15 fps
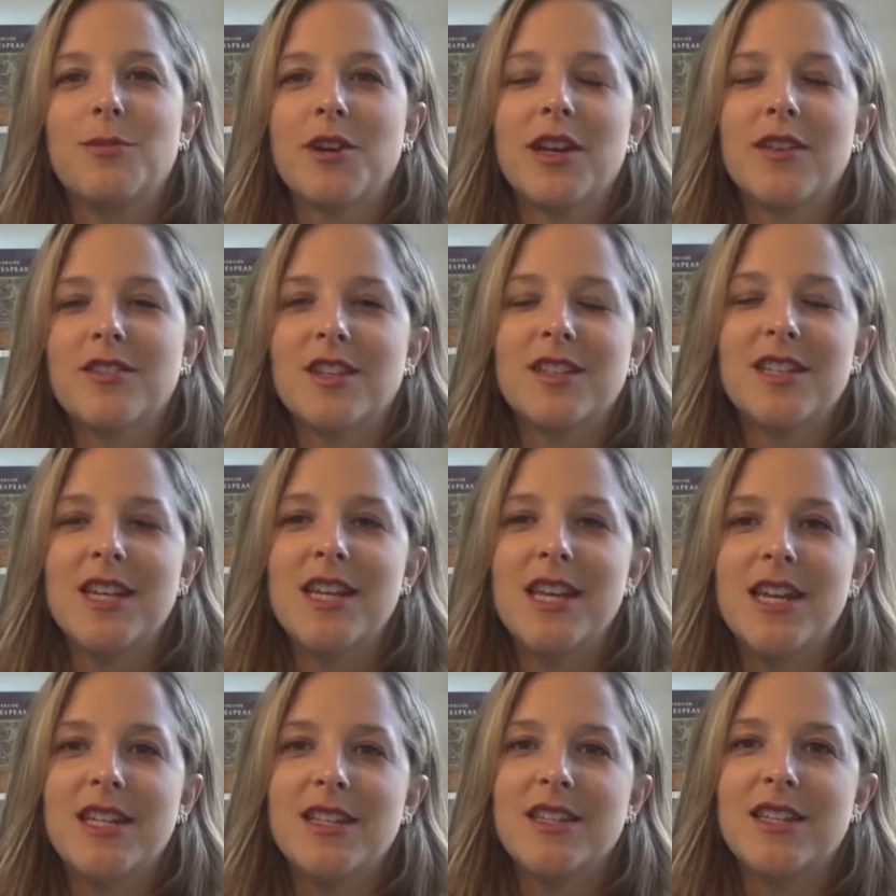gives us in
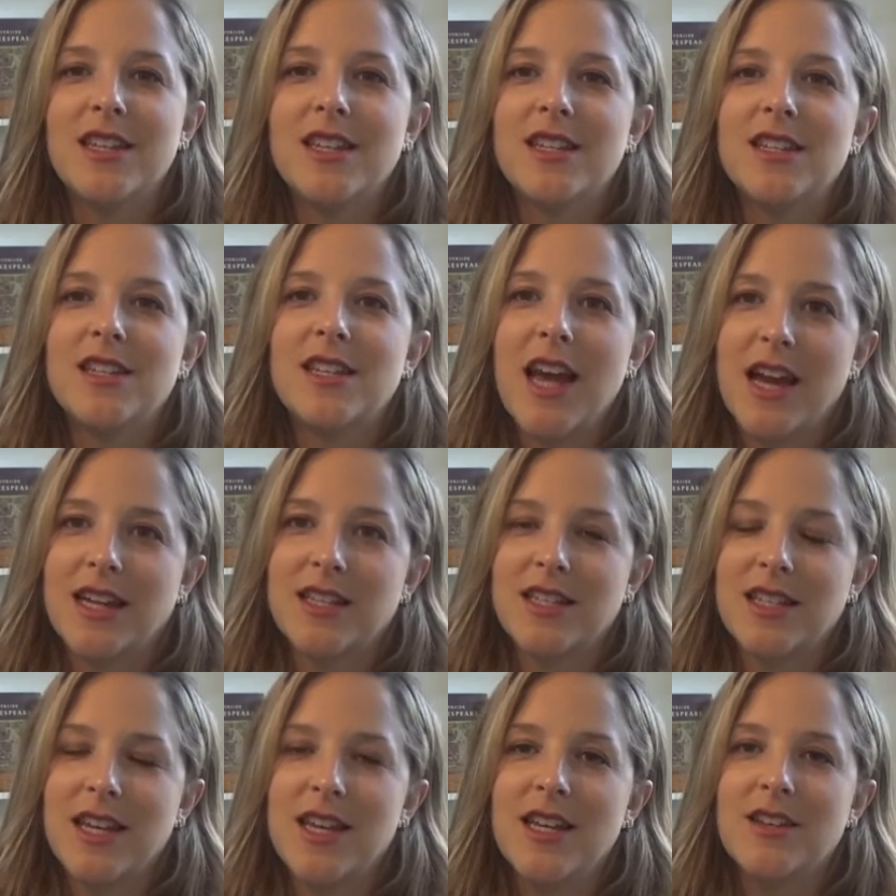his
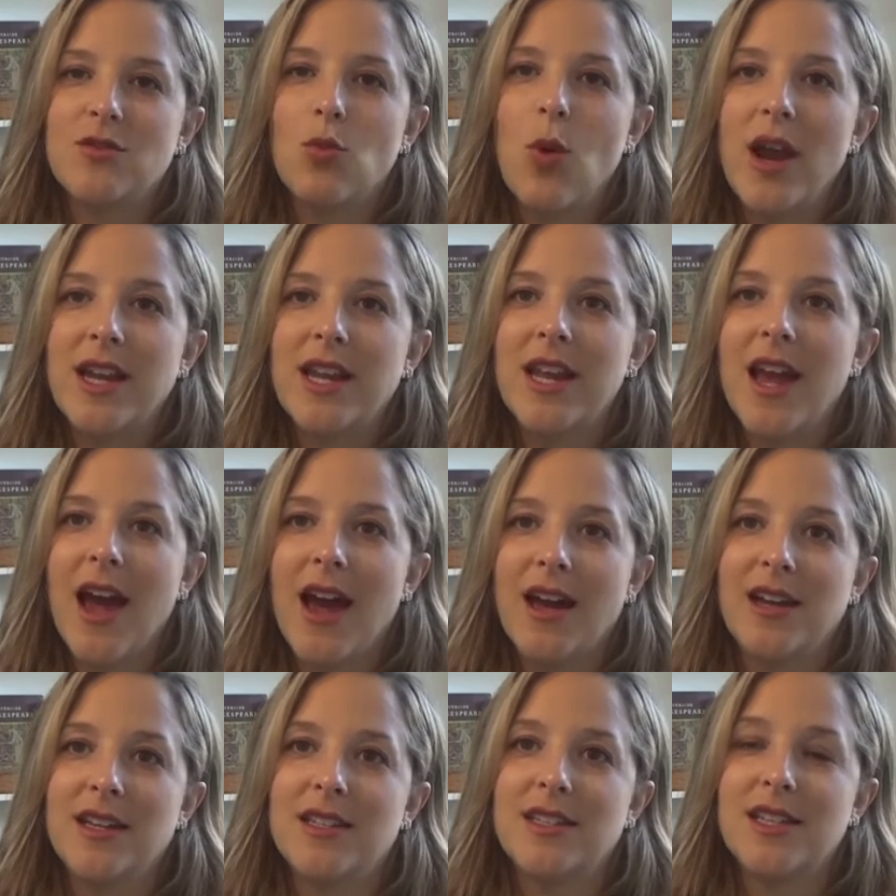text is when he
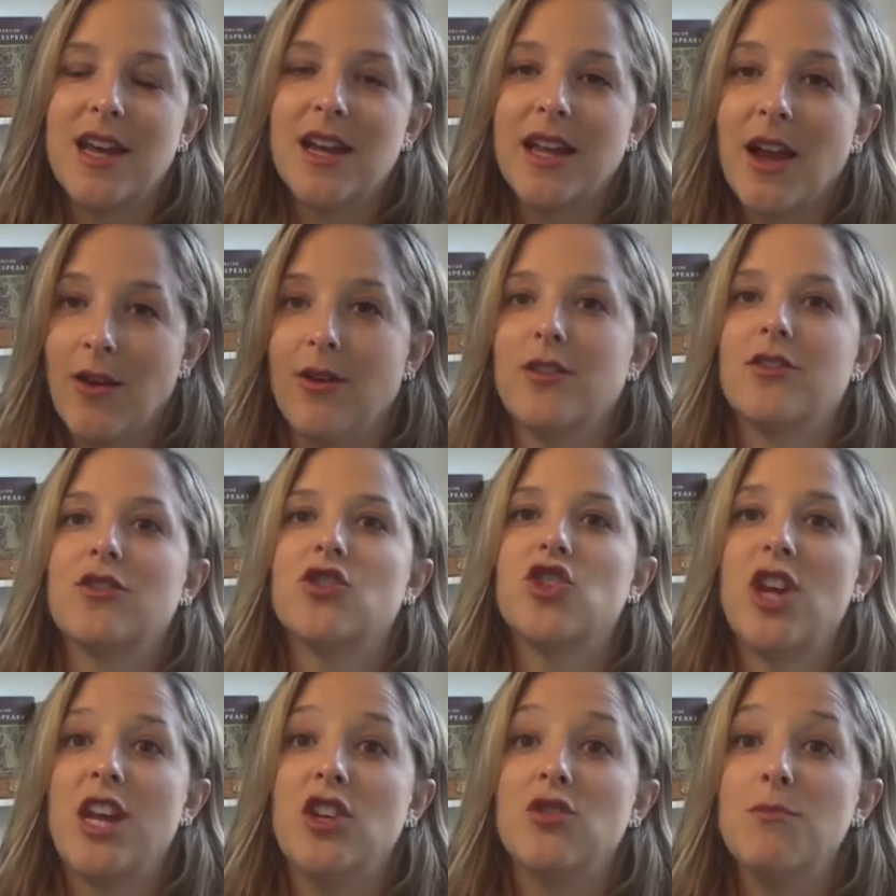has a character
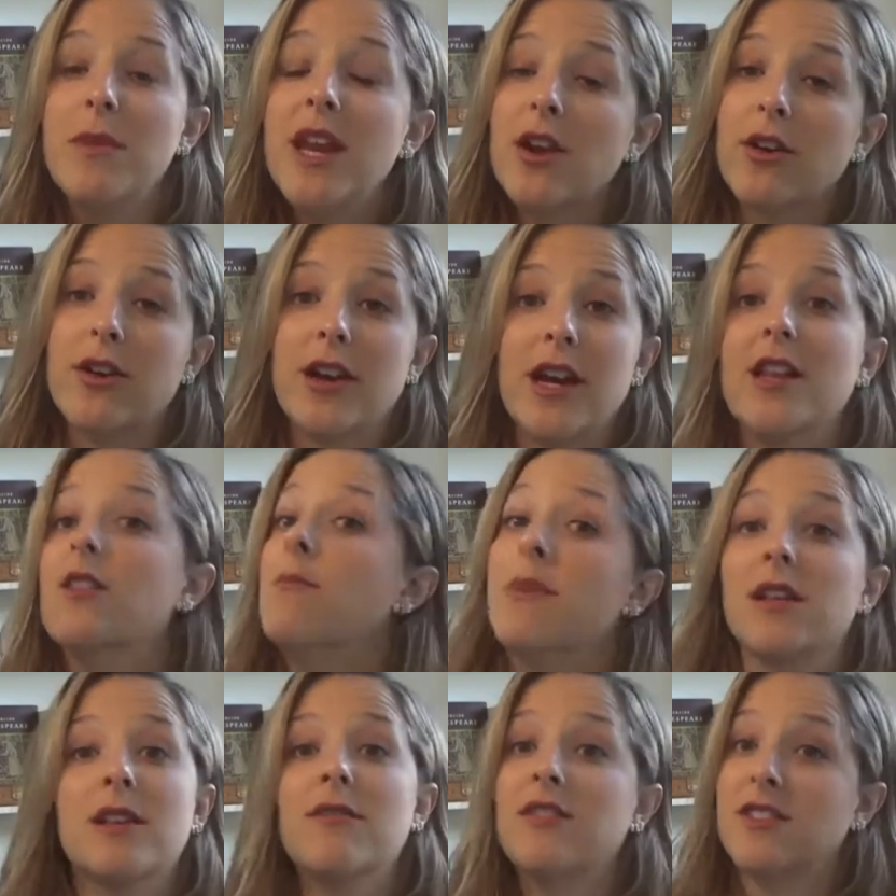change meter in the
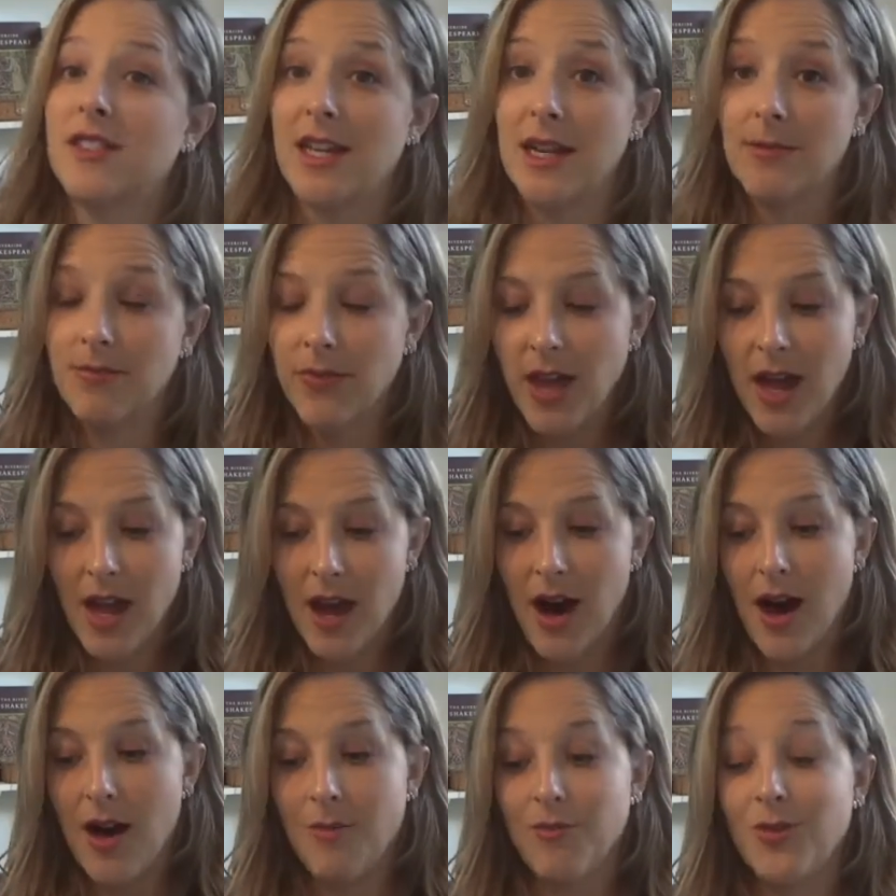middle of a scene.
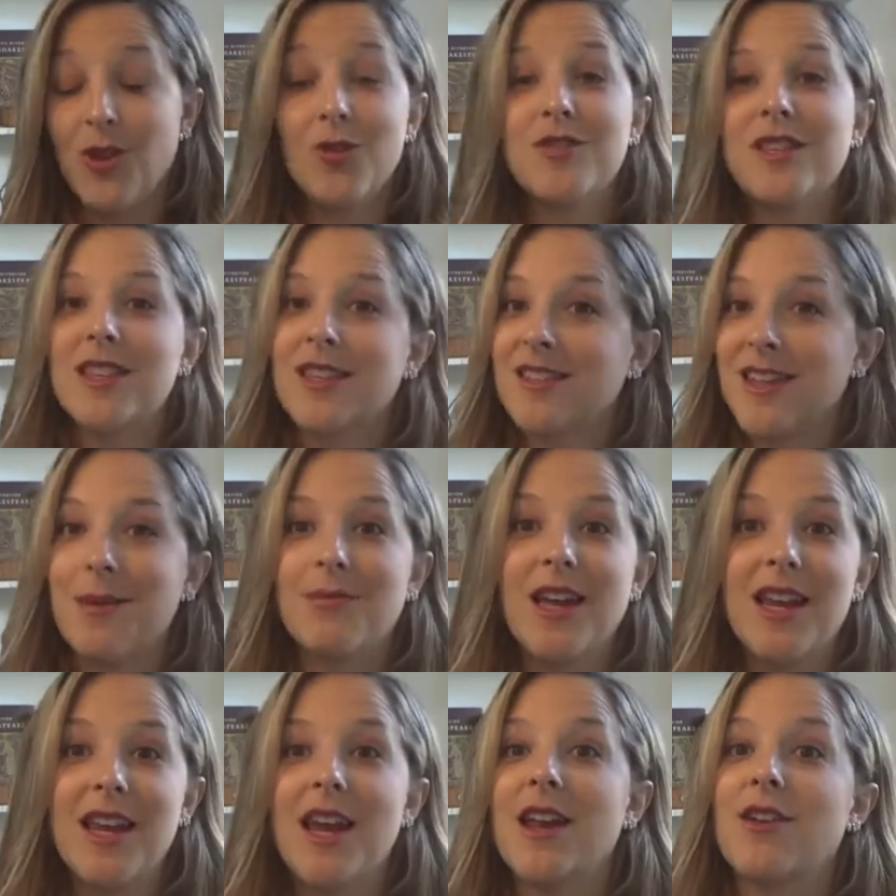Using the same
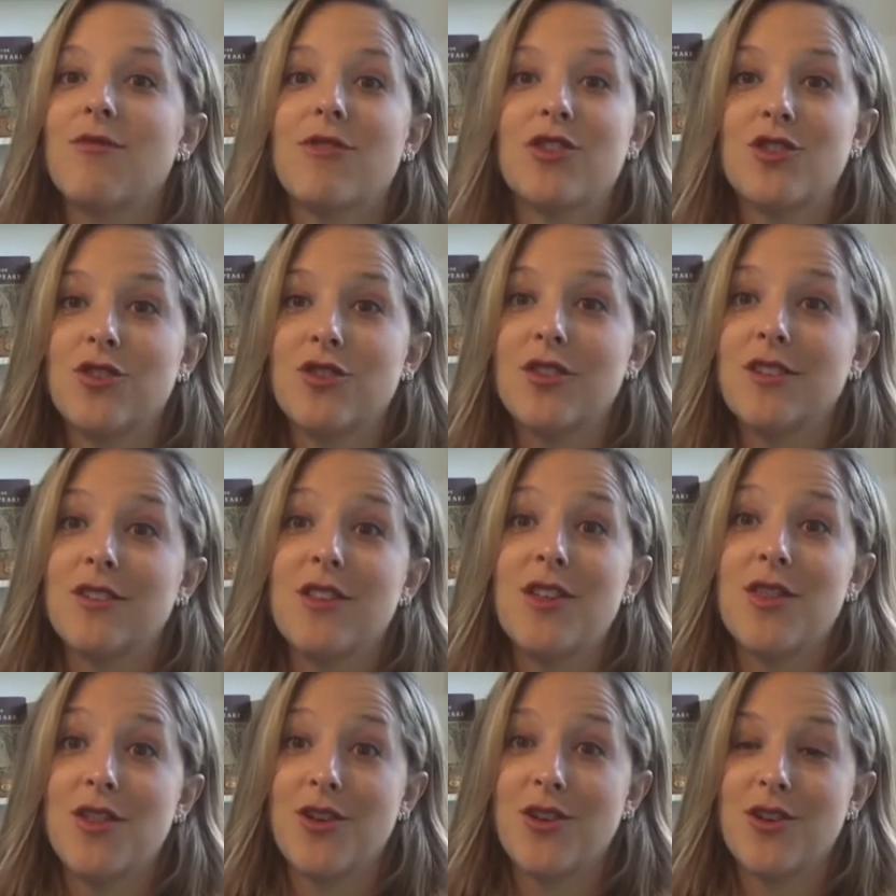Lady Anne and Richard
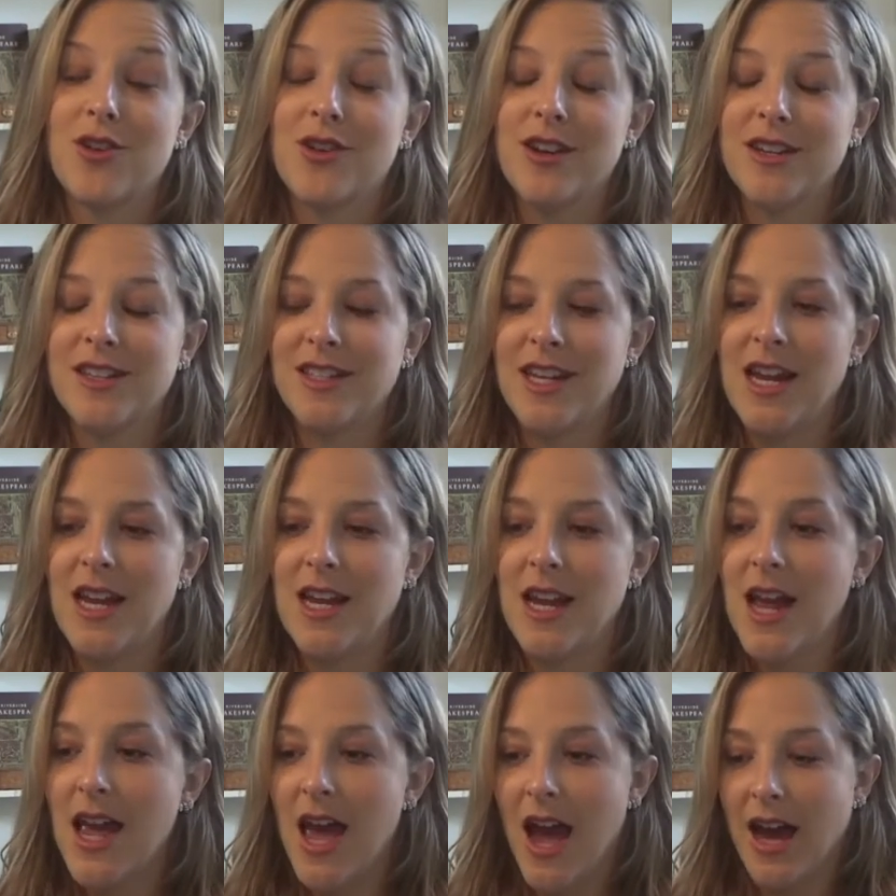III scene,
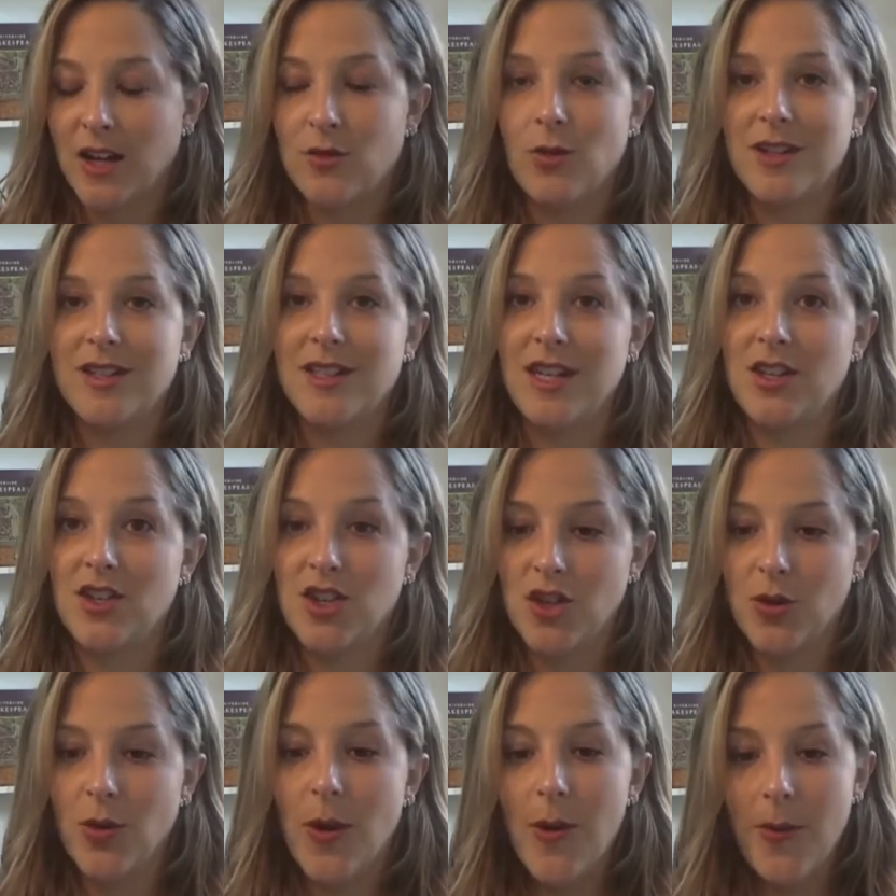Act 1, Scene
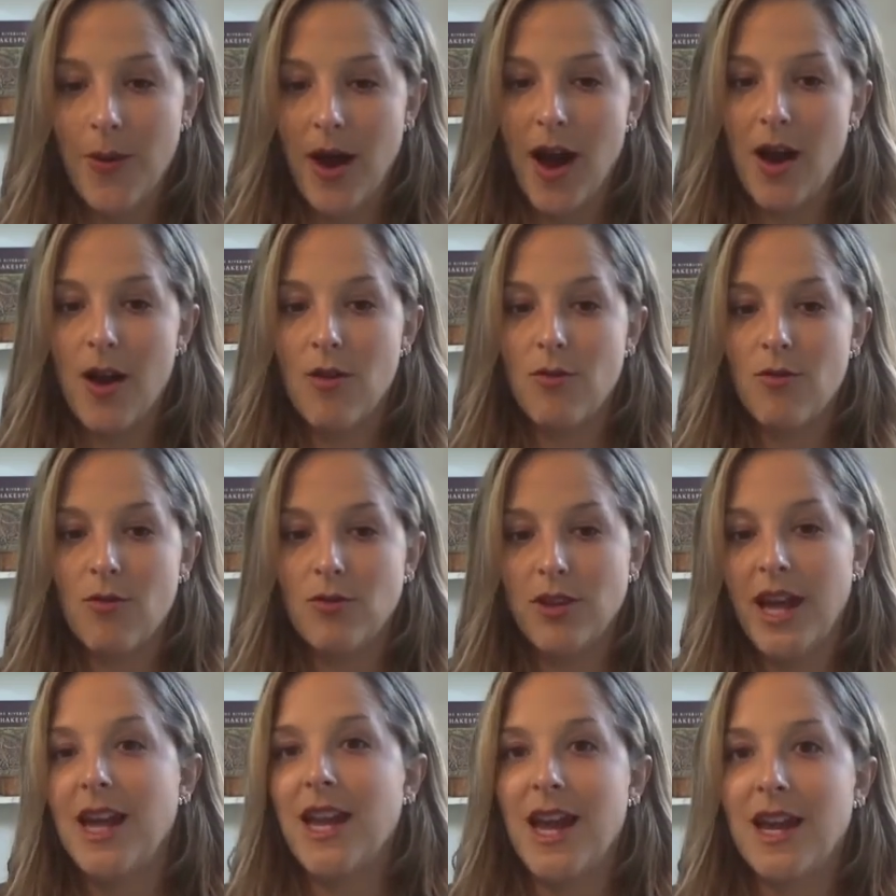2,
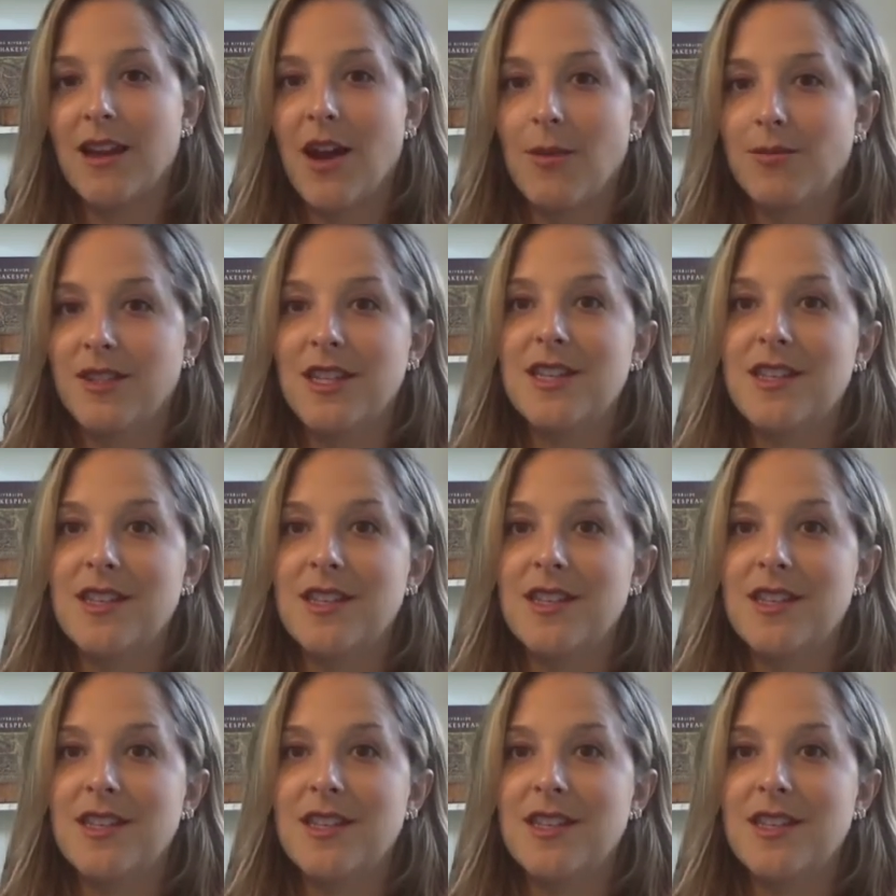Lady Anne comes into the